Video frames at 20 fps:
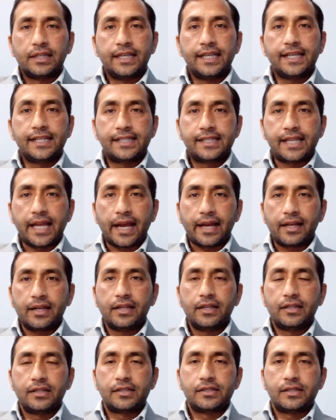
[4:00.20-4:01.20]

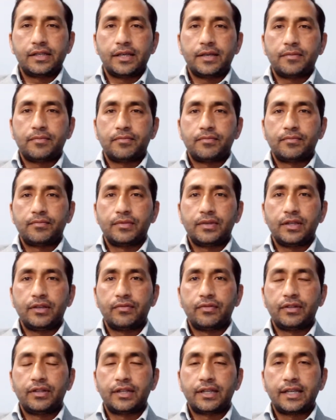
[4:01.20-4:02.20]
exactly the same.
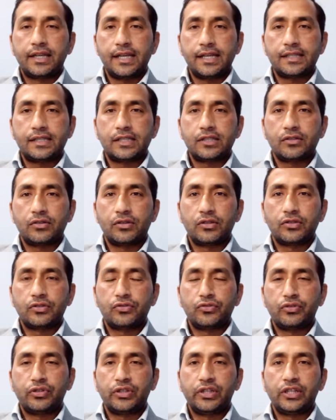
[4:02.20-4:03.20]
Even the cases
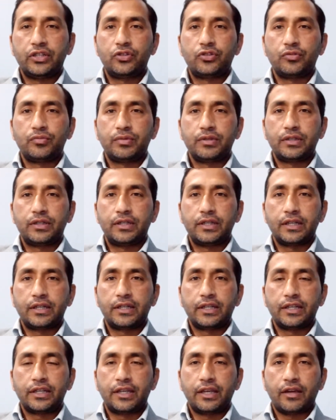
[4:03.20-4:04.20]
also need to be
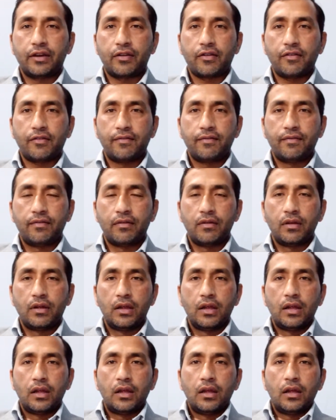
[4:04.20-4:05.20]
taken care of,
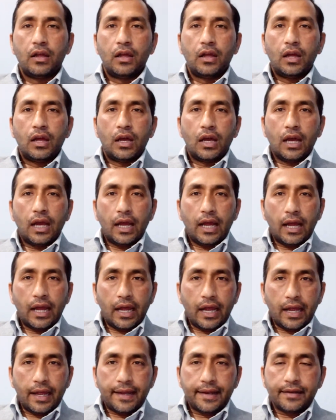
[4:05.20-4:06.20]

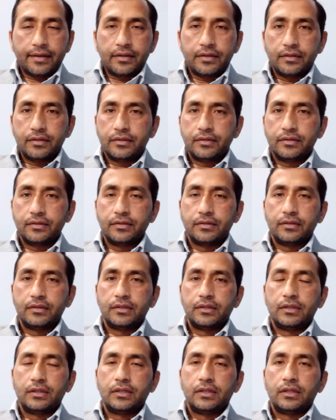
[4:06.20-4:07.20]
and
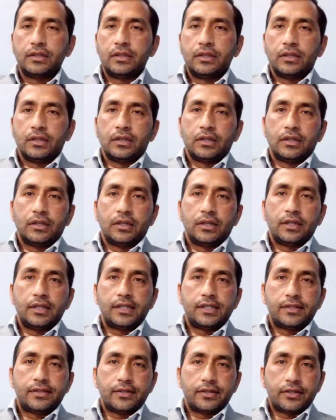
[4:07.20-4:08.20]

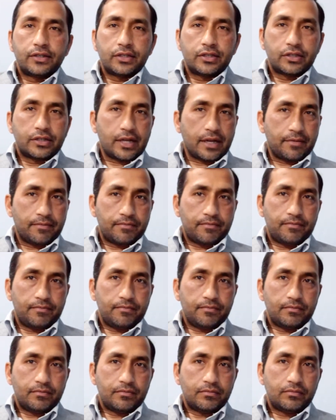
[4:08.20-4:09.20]
its return type,
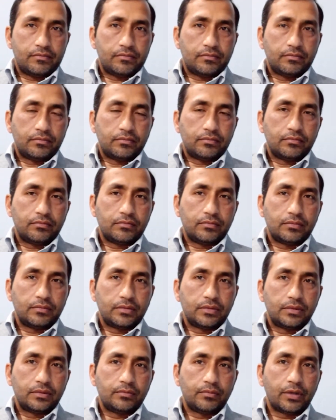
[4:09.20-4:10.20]

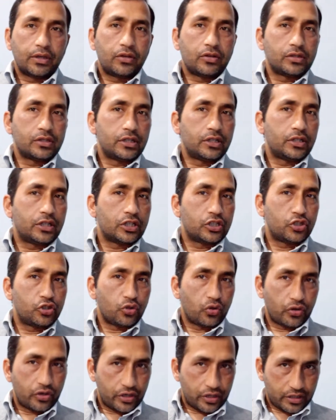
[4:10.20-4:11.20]
because it does
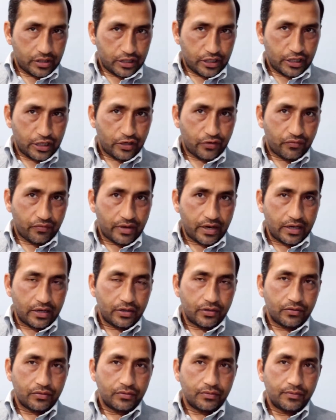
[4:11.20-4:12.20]
not return any
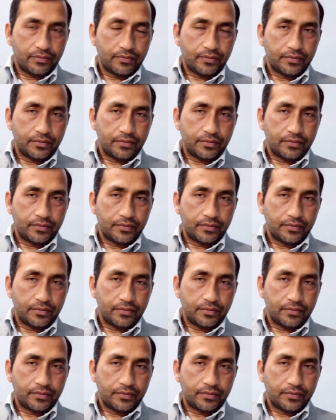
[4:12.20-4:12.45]
value.